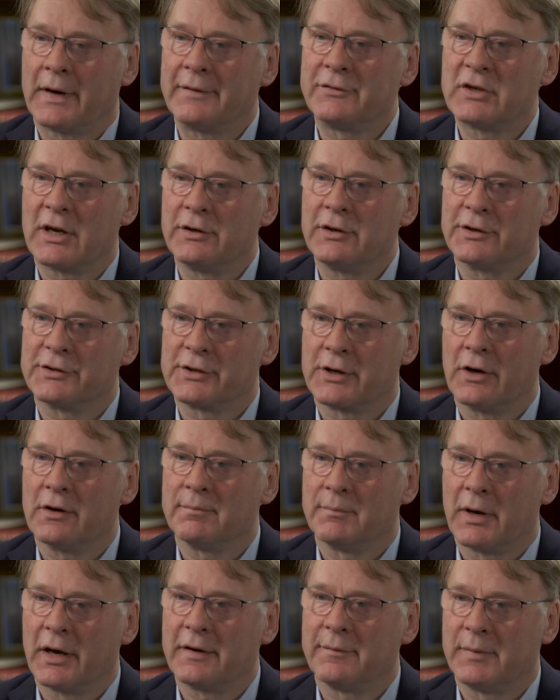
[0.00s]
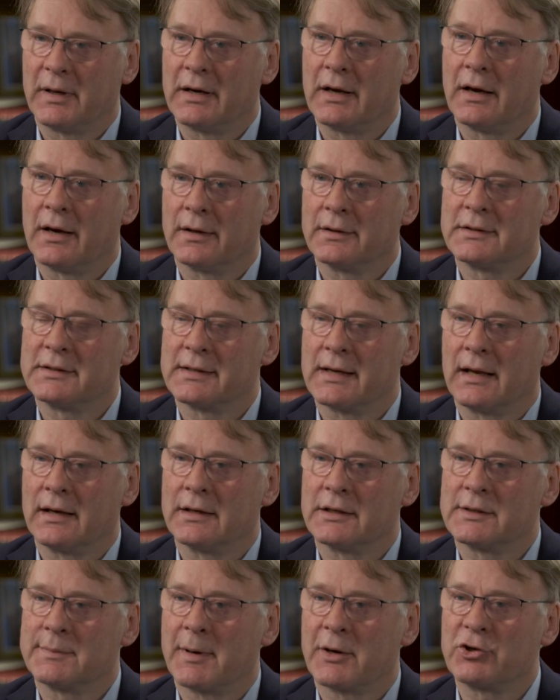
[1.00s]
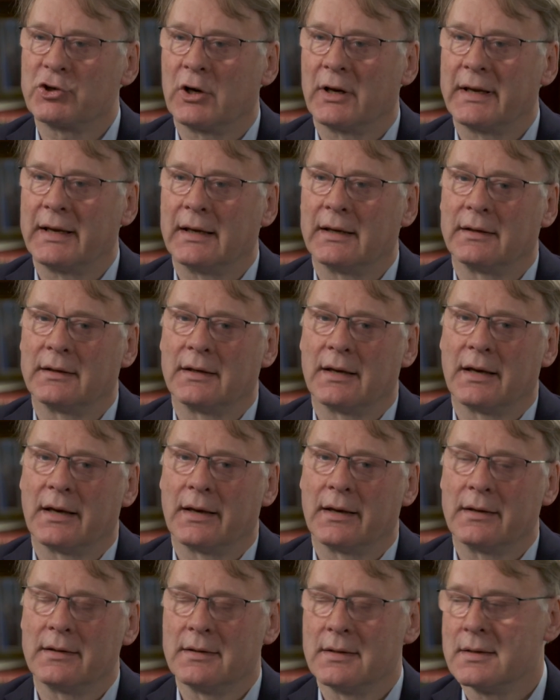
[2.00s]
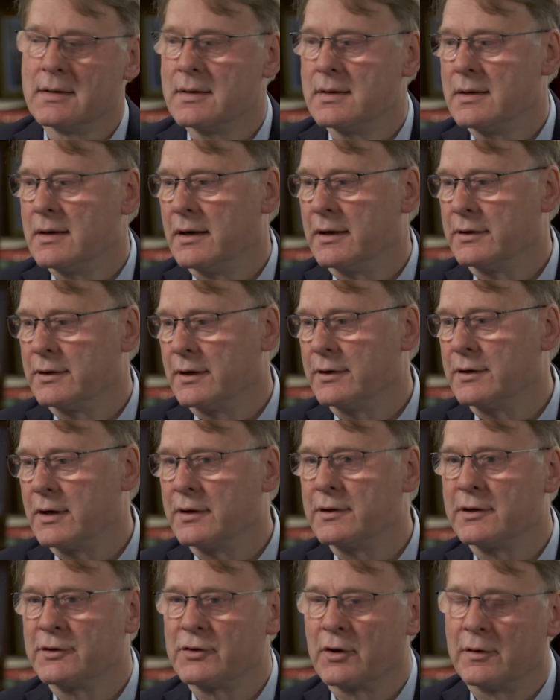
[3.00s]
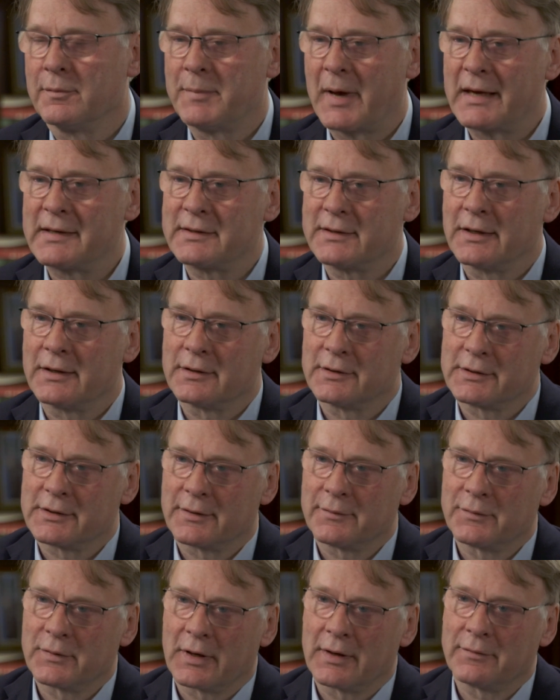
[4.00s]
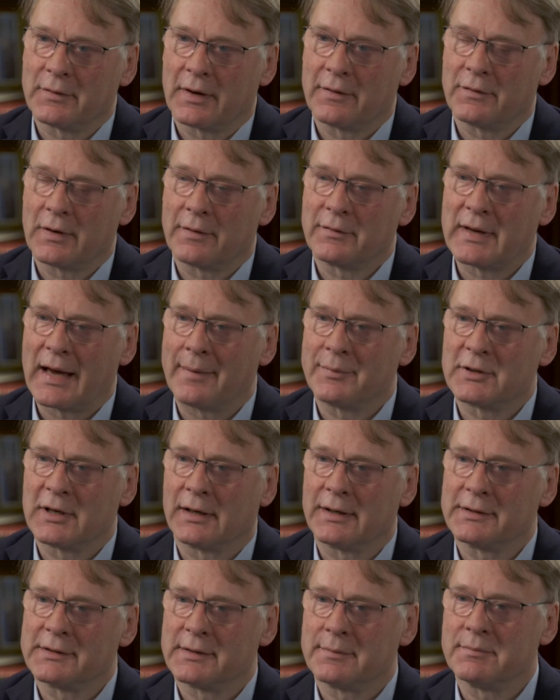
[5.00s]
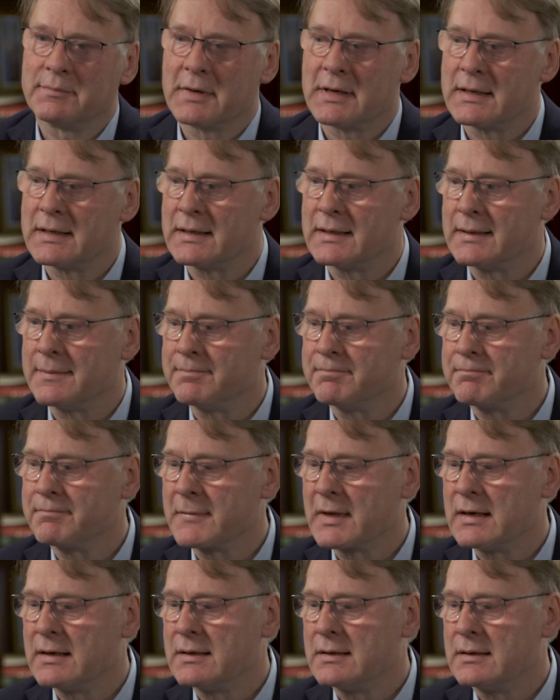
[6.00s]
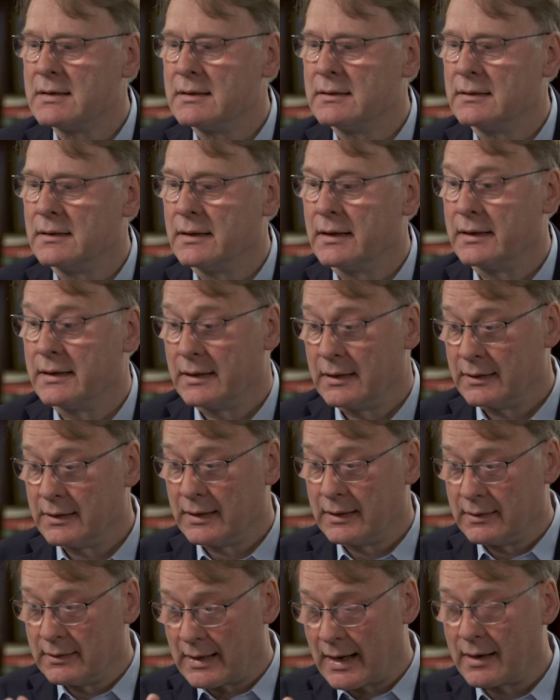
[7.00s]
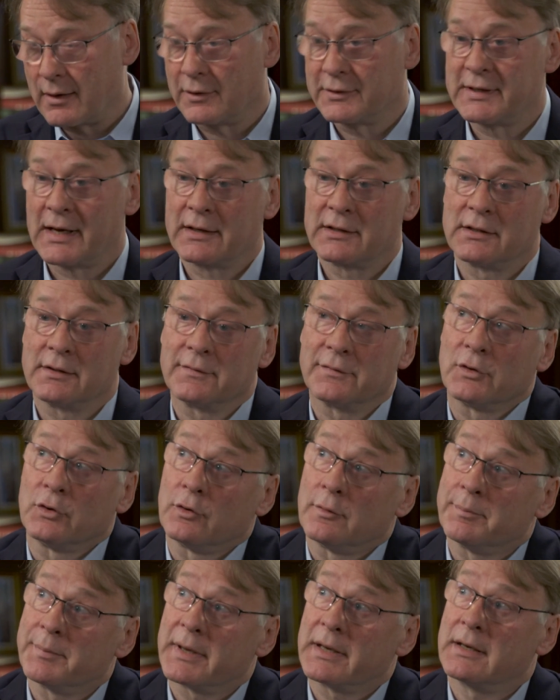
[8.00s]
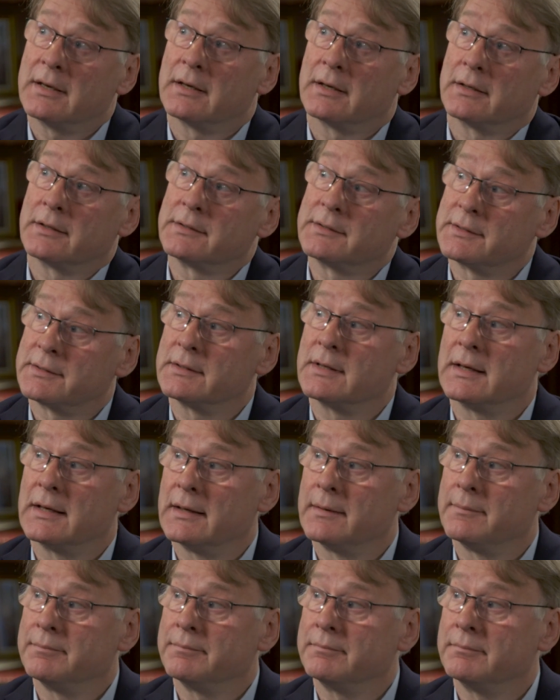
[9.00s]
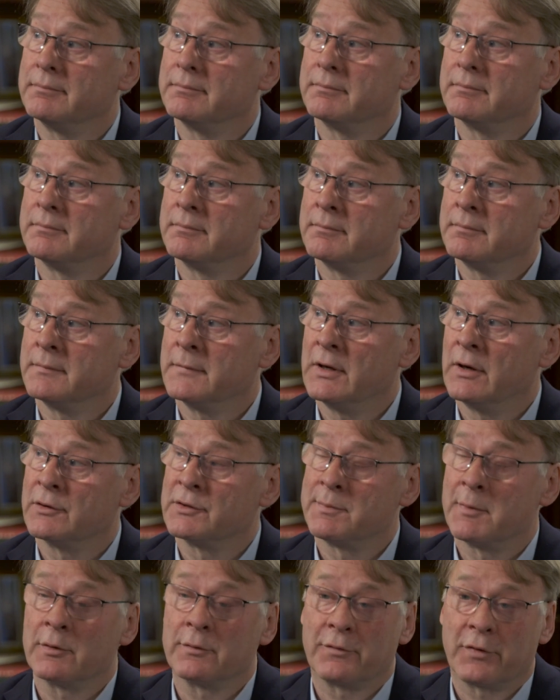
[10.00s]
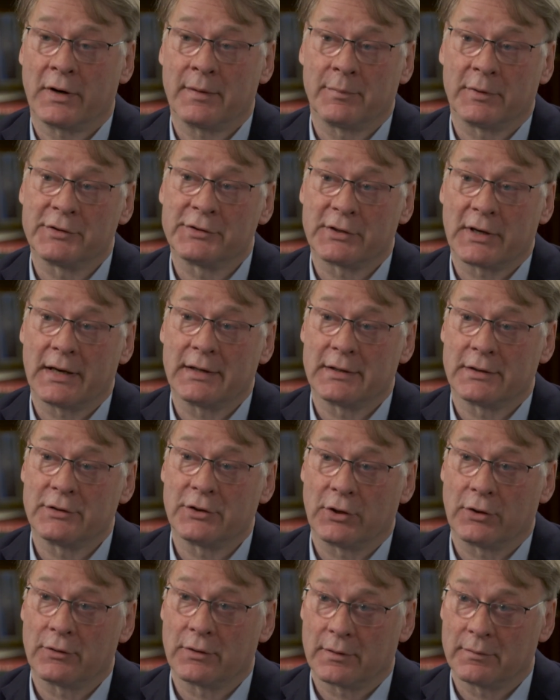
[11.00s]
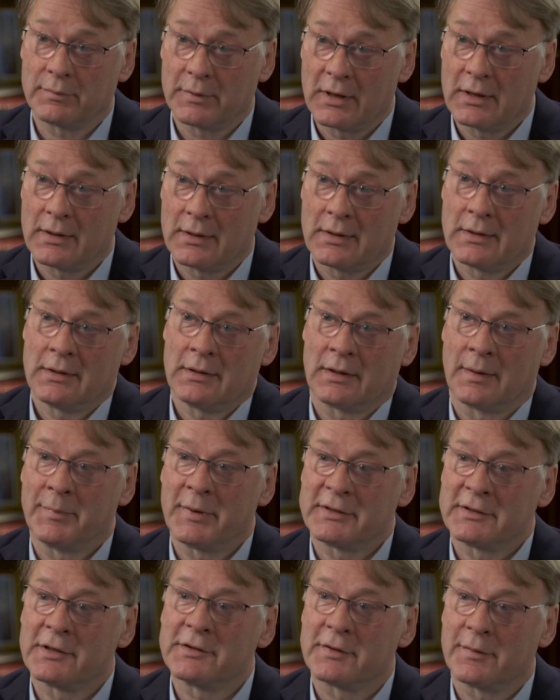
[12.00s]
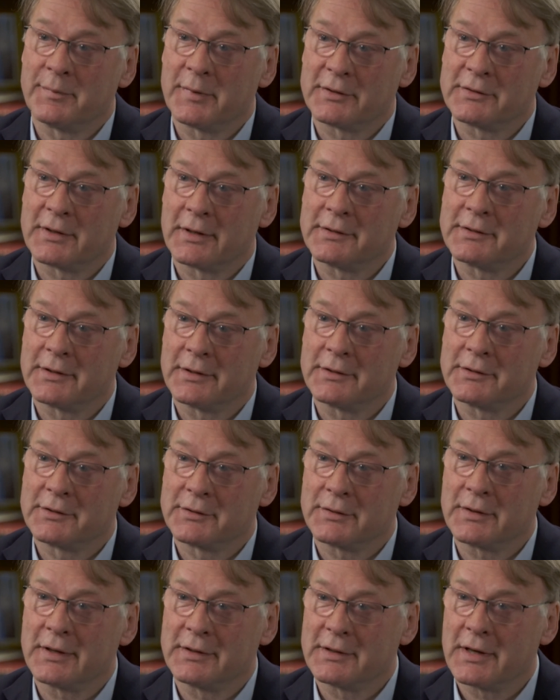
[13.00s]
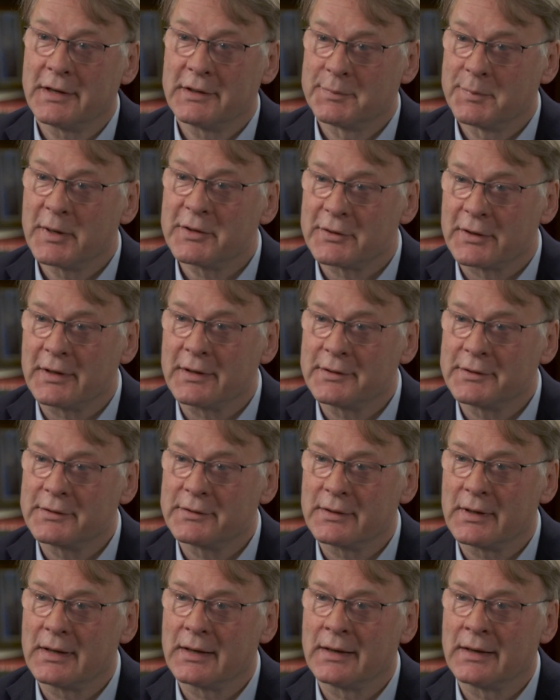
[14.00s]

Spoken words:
5-10 years ago it might have been a hard sell, especially in at the sort of bastions of capitalism in the Anglo-Saxon form, because as Milton Friedman stated, the business of business is business.